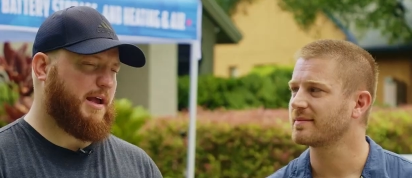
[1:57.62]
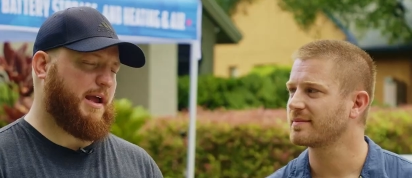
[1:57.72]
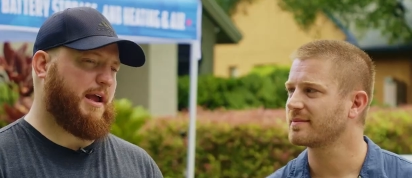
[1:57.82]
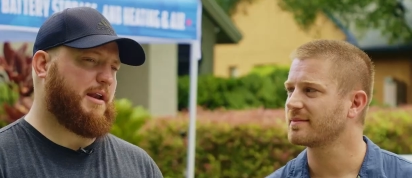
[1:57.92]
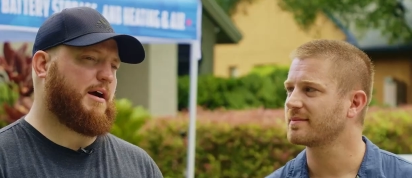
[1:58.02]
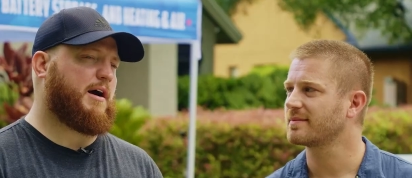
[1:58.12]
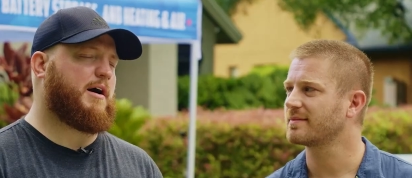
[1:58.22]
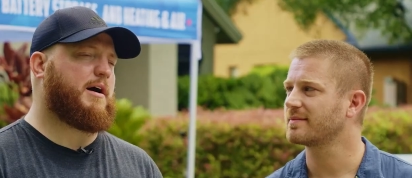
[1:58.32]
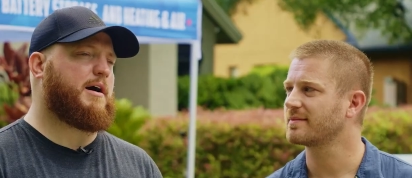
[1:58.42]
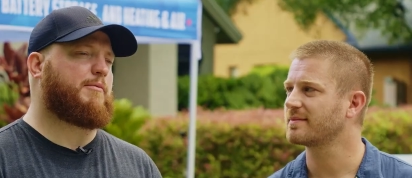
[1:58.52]
Speaker 1: And
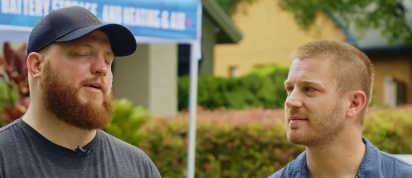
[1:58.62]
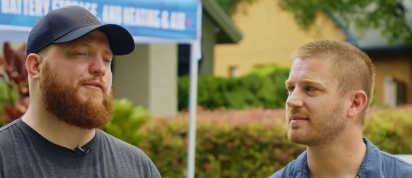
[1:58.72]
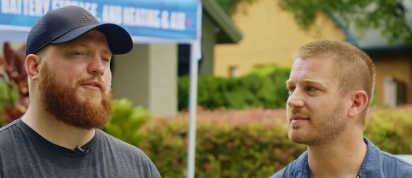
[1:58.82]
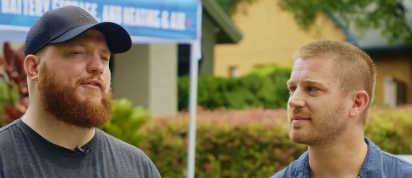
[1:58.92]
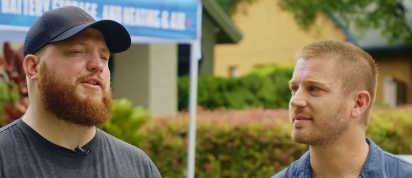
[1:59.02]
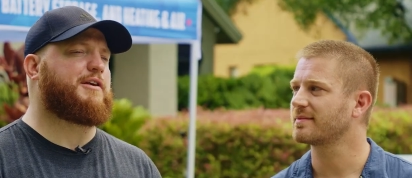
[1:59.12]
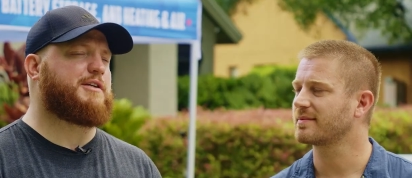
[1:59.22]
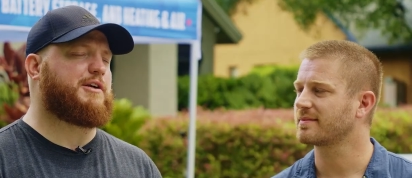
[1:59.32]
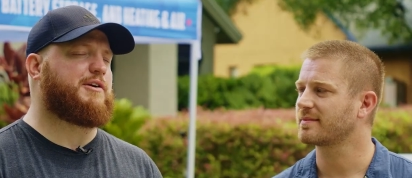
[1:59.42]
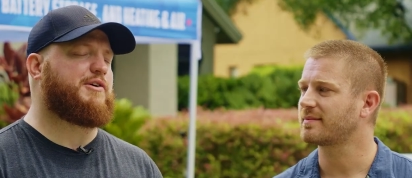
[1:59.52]
uh, I'm grateful for the things
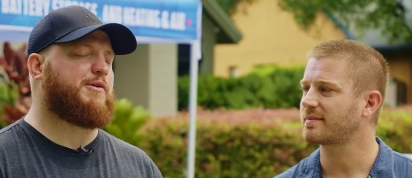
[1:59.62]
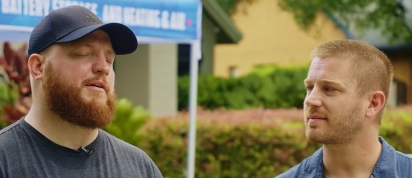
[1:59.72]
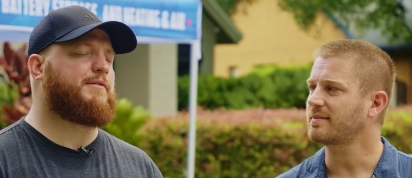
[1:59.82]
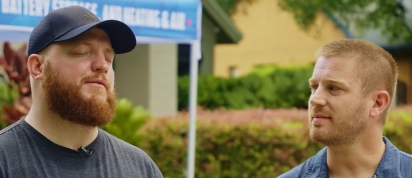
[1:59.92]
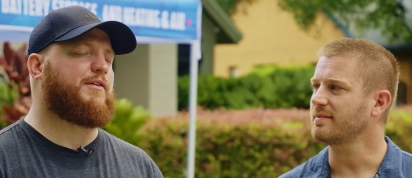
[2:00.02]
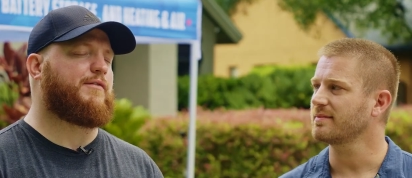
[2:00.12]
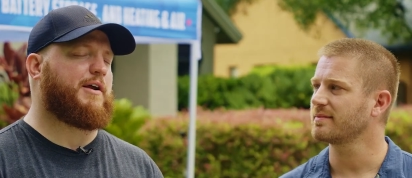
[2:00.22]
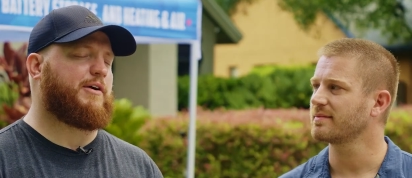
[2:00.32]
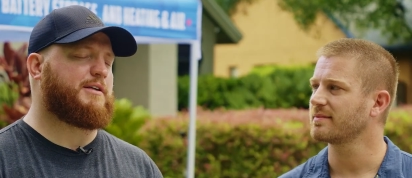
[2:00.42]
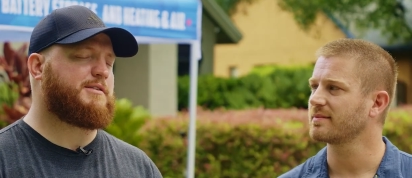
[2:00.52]
that you're doing for
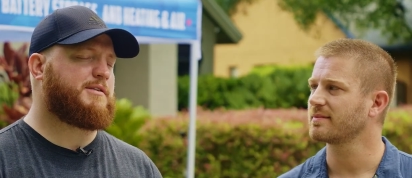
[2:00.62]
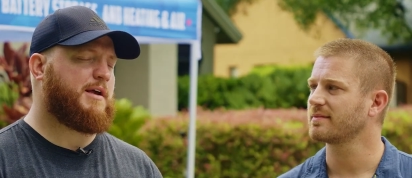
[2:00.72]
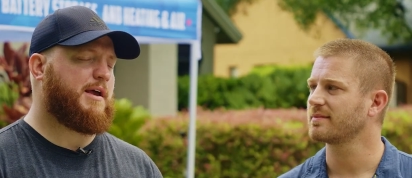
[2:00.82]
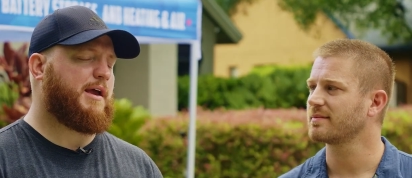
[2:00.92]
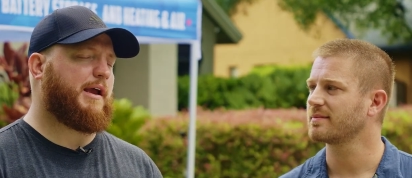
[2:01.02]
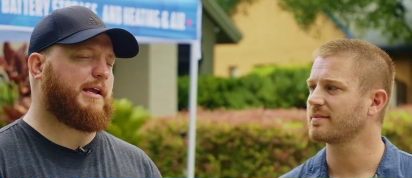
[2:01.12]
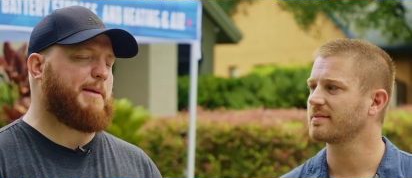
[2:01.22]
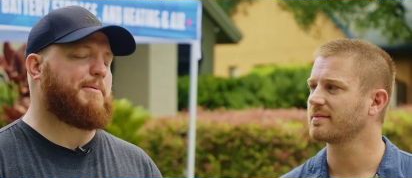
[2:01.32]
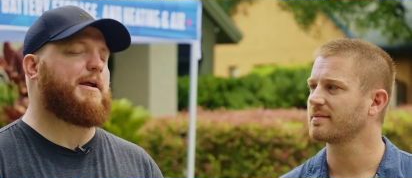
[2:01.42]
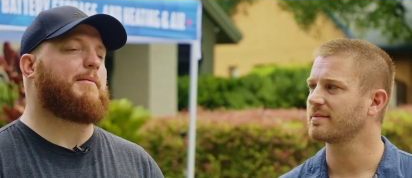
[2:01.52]
veterans and
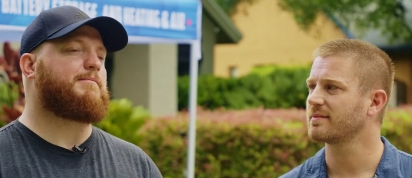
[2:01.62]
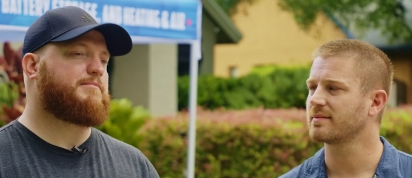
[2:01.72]
keep it up.